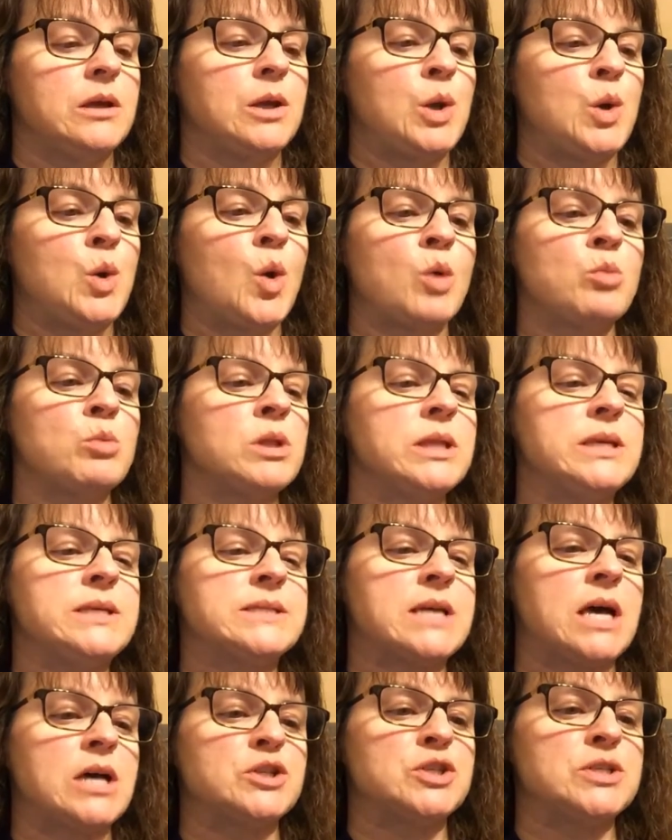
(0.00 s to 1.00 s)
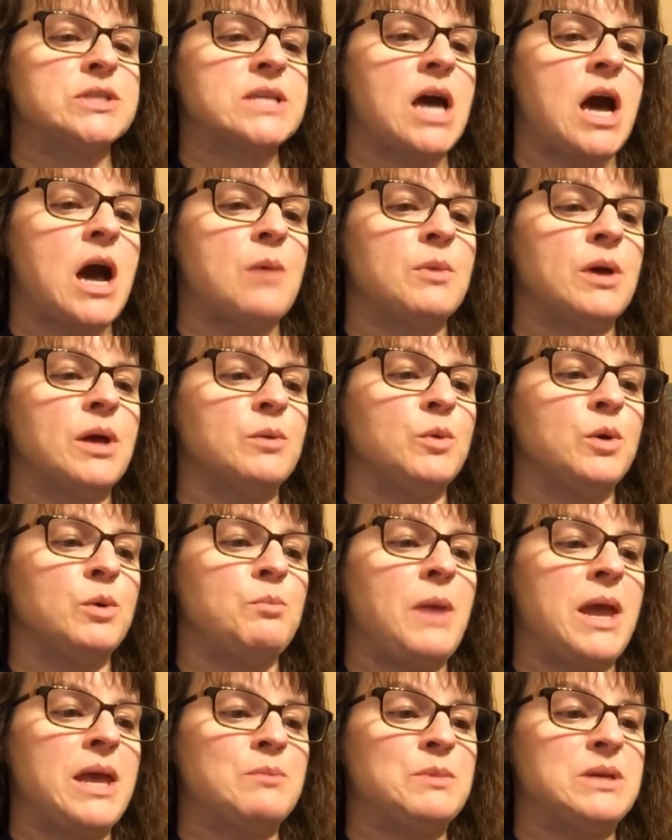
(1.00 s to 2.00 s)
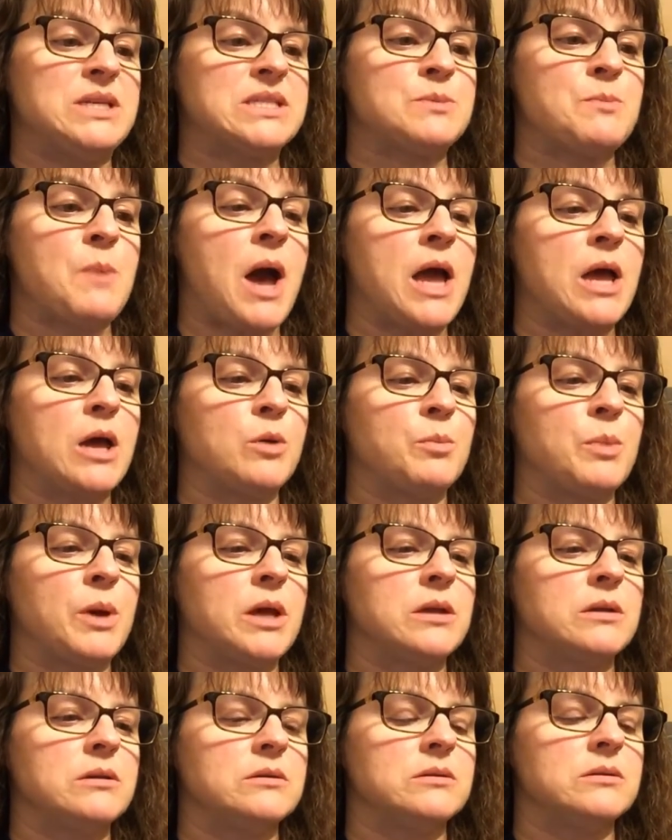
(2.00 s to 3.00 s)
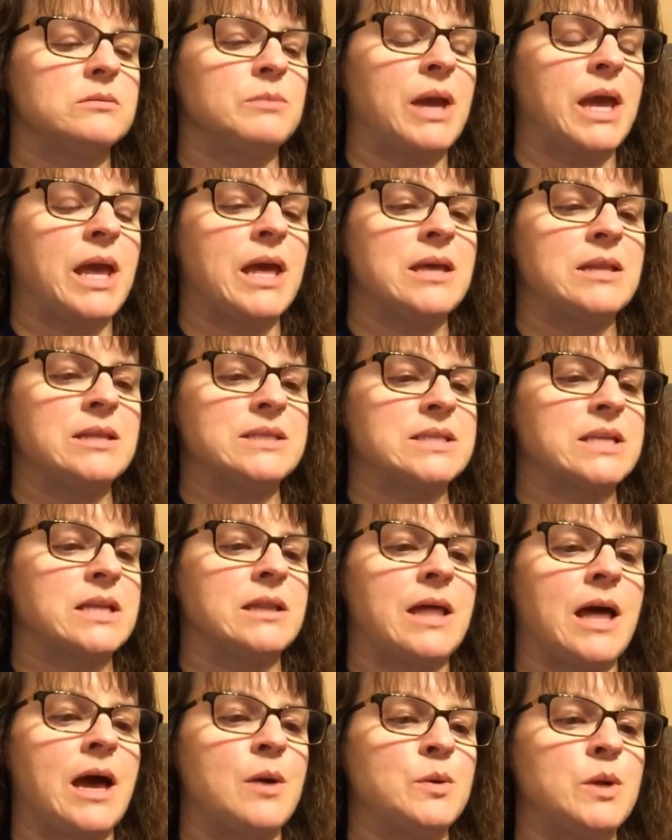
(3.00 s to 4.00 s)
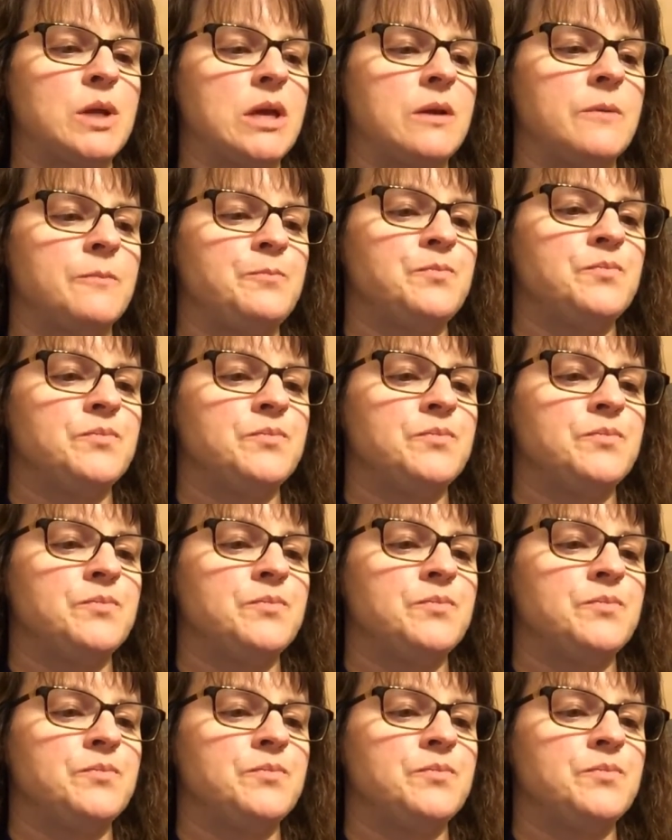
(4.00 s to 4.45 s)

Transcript: Normally, Sasha's comment would make me smile, but my head is cloudy.